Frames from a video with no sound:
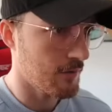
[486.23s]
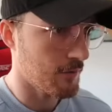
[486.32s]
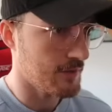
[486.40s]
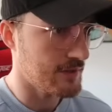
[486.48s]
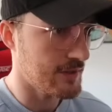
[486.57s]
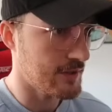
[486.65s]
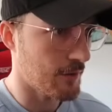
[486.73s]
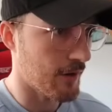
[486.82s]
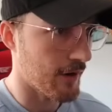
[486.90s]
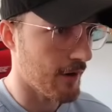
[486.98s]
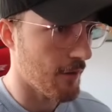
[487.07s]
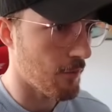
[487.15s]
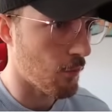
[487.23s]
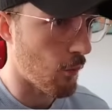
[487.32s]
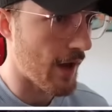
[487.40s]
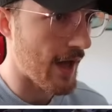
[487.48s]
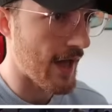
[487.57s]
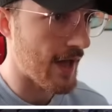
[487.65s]
What's he doing? I don't know
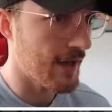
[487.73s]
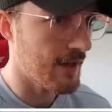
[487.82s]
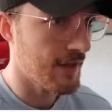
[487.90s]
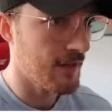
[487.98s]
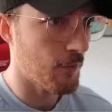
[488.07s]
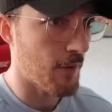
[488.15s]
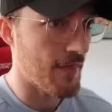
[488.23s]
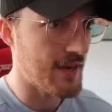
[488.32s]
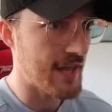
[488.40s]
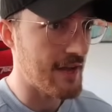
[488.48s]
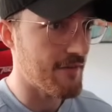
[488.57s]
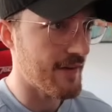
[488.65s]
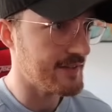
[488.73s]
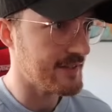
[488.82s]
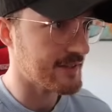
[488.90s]
where where the defense